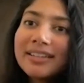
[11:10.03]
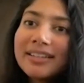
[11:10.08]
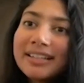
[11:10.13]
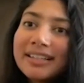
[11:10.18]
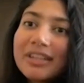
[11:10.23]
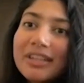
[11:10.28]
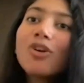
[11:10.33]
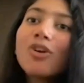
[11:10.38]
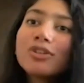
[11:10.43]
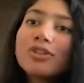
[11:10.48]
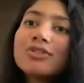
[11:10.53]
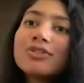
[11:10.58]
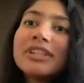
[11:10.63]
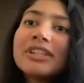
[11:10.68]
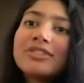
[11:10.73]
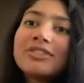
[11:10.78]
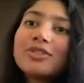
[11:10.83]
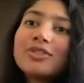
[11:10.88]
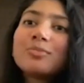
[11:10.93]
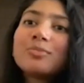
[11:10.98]
It also
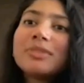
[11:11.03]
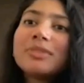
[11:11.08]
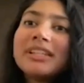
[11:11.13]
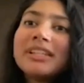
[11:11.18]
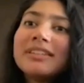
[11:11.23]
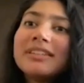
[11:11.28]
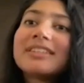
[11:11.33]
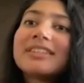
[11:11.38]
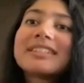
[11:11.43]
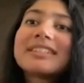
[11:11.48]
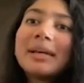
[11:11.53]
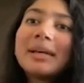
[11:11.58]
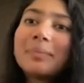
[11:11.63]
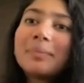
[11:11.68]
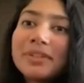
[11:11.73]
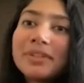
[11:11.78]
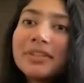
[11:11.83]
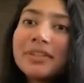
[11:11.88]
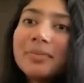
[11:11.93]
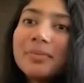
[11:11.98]
needs to be
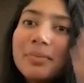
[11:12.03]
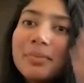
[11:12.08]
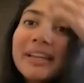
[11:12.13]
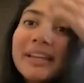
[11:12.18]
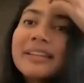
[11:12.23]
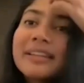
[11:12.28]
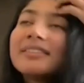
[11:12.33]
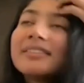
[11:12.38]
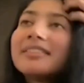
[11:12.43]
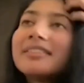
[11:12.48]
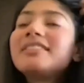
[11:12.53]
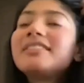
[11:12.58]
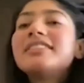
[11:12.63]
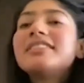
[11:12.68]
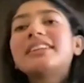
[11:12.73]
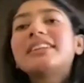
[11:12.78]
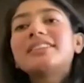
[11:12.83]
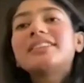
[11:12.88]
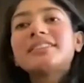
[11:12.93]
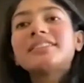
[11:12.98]
accepted by the
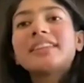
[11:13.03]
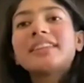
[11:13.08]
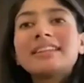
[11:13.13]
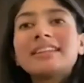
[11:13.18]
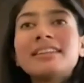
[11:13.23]
director.